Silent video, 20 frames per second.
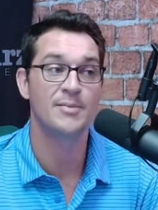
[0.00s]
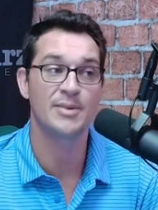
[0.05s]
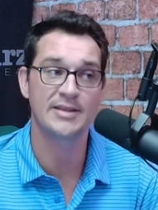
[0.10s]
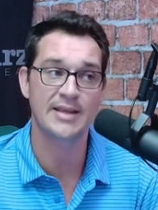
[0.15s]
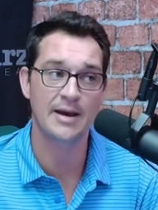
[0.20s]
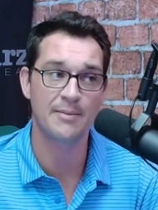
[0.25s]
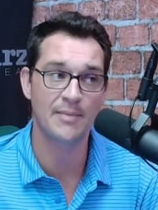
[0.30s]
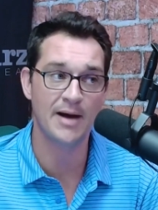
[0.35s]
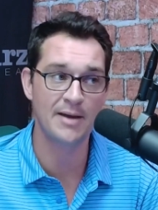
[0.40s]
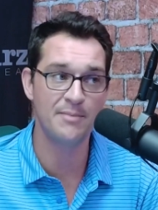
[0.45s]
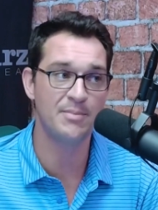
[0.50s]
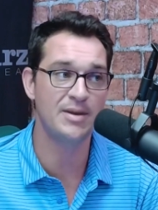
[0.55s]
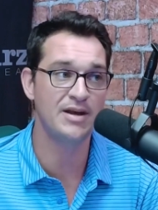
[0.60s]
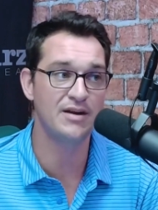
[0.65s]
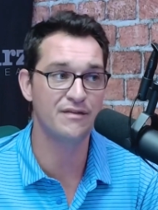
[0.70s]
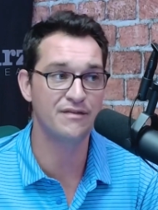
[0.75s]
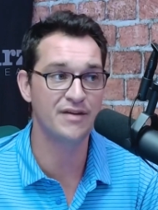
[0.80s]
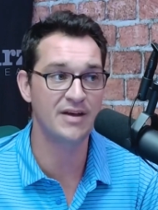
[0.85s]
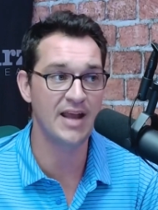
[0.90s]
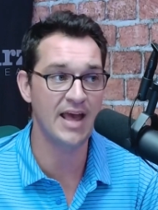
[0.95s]
but that might
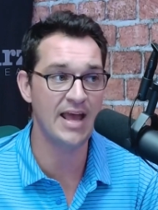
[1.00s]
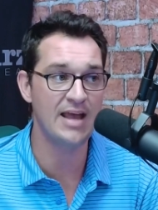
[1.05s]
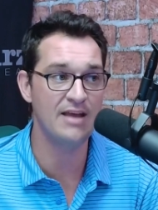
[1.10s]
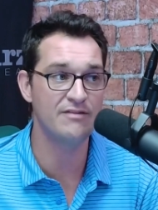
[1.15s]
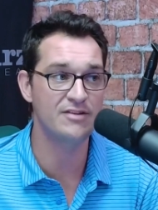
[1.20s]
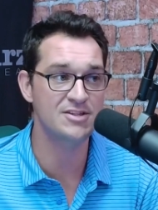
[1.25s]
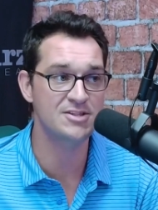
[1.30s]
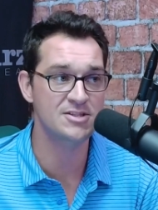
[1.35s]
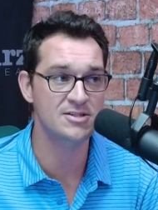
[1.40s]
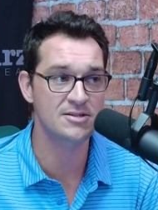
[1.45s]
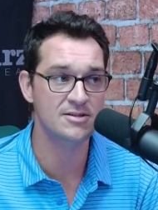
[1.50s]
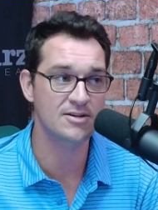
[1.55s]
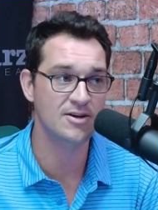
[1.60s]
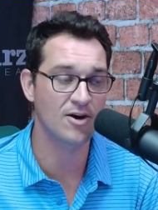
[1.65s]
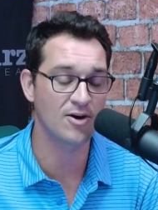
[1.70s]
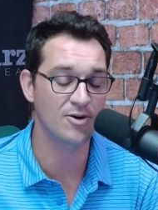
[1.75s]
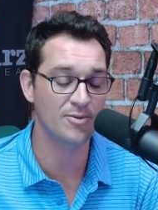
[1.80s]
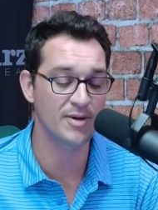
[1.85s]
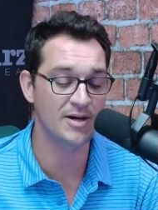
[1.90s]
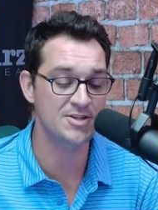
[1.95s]
benefit Avis,
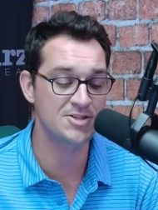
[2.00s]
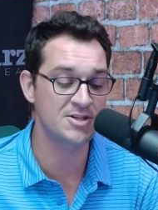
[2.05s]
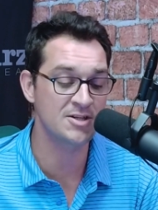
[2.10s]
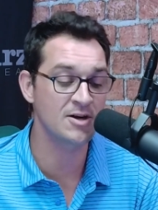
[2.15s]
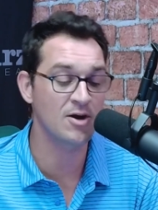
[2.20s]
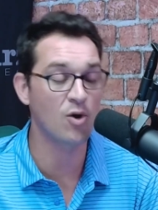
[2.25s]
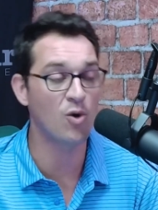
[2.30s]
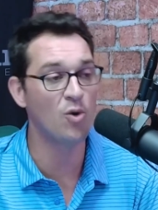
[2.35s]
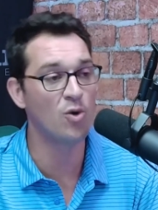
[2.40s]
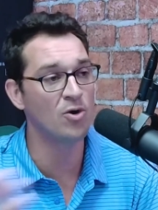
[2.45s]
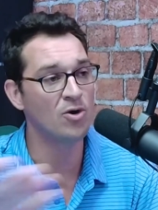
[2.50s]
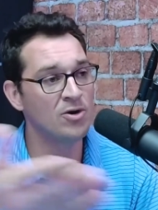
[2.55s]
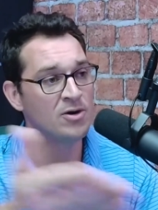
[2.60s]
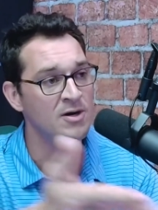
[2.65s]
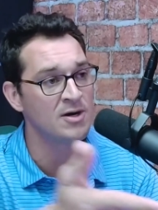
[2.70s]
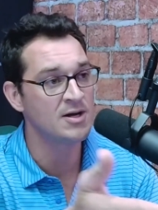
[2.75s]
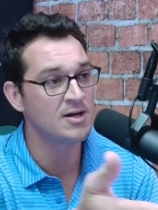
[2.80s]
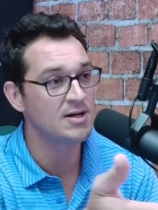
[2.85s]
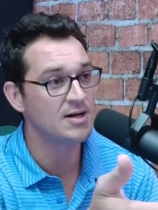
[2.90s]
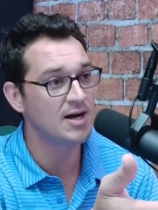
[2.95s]
Car Budget, or
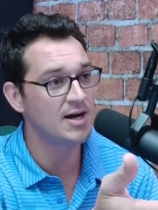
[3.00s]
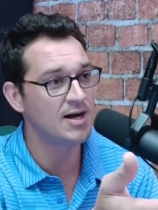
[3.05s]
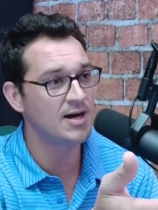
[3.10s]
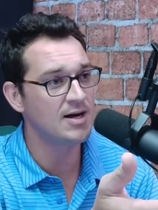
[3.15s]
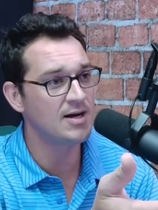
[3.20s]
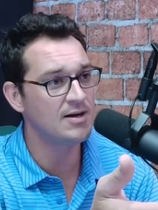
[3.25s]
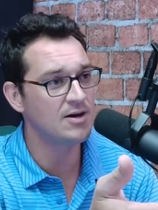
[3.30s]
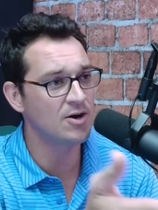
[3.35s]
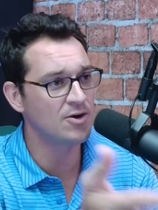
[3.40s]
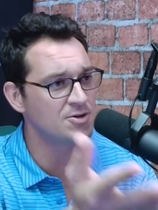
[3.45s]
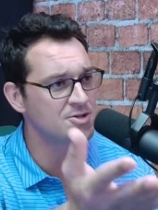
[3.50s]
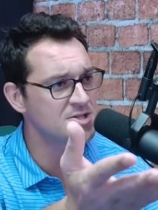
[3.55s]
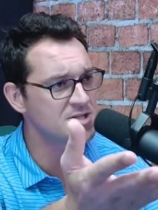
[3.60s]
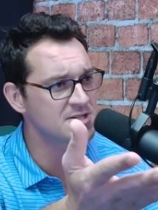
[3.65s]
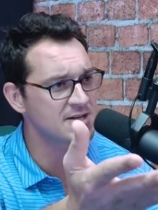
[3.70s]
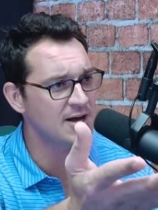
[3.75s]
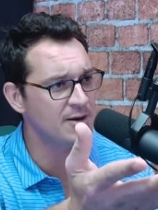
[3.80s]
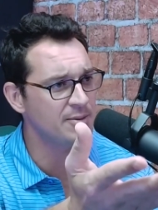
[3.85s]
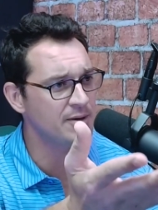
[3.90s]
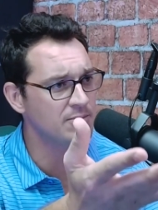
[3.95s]
uh, Hertz
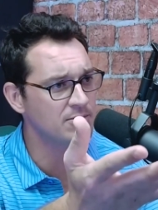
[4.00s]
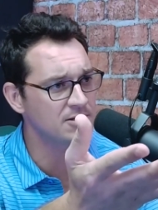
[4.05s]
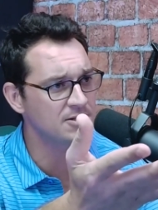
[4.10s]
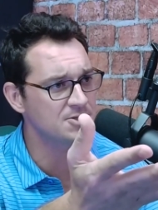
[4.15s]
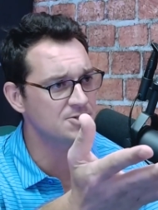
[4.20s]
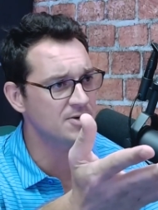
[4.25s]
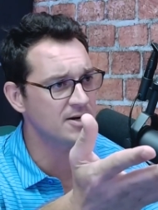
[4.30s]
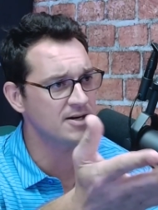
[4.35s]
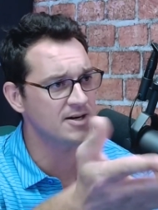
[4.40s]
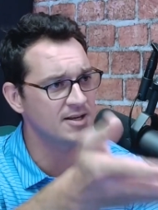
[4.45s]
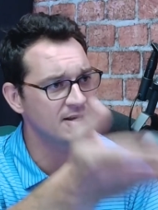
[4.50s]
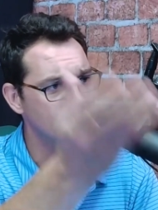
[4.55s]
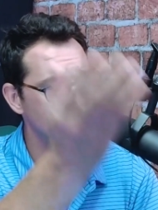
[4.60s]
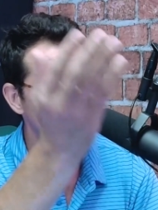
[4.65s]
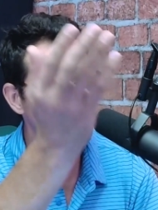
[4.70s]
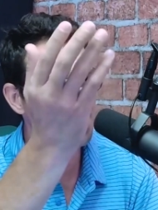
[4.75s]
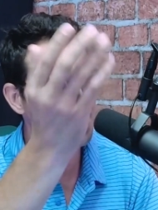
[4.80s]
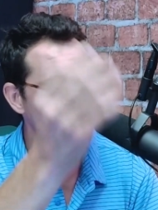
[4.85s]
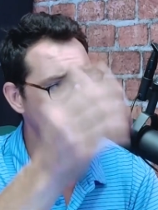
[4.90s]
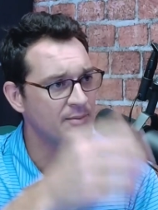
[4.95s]
is now publicly traded
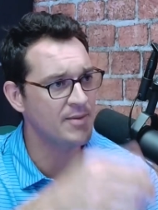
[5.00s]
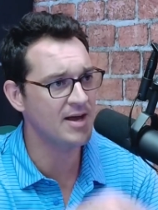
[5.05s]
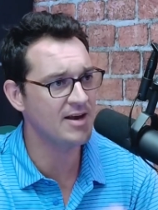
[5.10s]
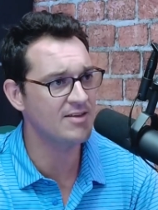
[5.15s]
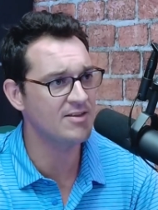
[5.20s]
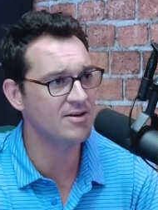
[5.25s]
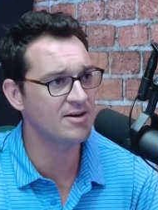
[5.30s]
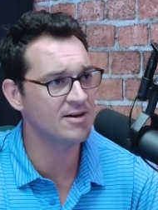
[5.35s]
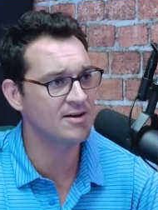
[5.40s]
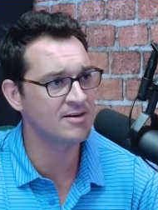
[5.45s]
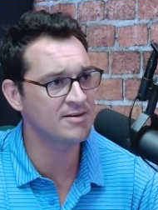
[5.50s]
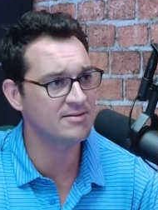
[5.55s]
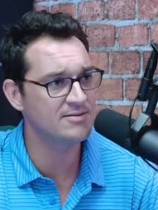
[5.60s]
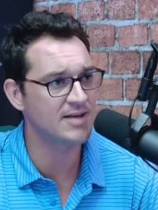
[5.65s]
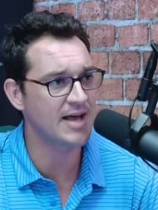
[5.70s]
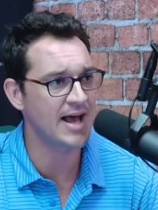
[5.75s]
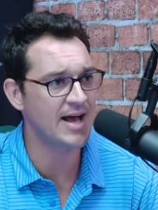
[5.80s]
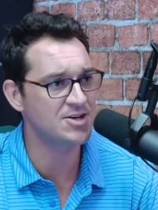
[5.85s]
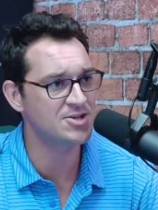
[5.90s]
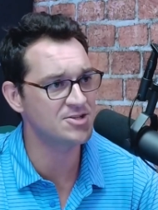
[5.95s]
again. They came out of the
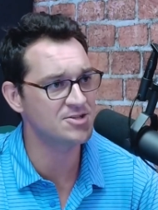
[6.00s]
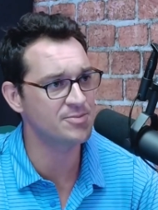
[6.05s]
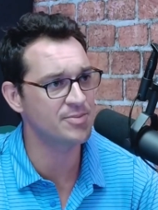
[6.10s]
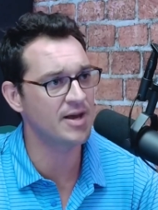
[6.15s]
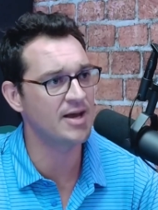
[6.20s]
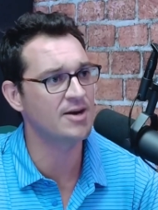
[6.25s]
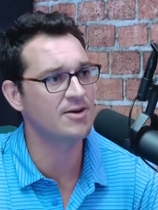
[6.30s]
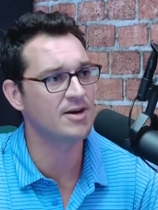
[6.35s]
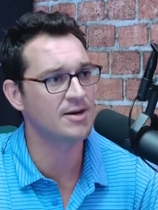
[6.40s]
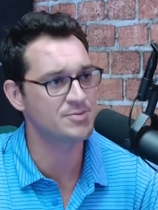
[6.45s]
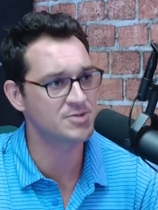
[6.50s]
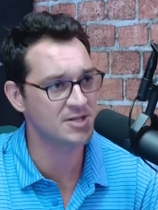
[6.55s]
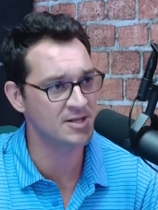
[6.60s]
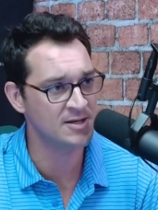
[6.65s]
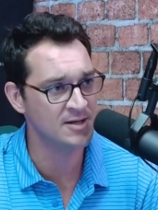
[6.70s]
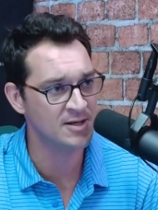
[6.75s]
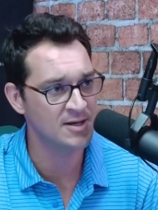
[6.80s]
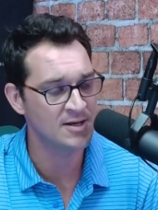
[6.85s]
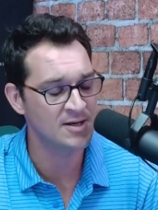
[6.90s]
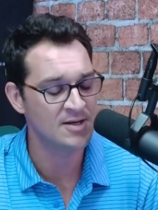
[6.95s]
ashes of bankruptcy.
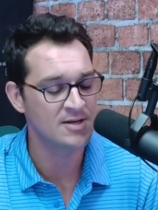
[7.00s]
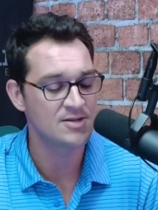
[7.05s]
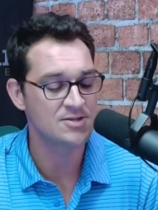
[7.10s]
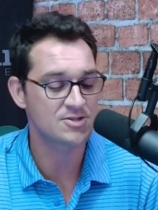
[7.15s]
Mm-hmm.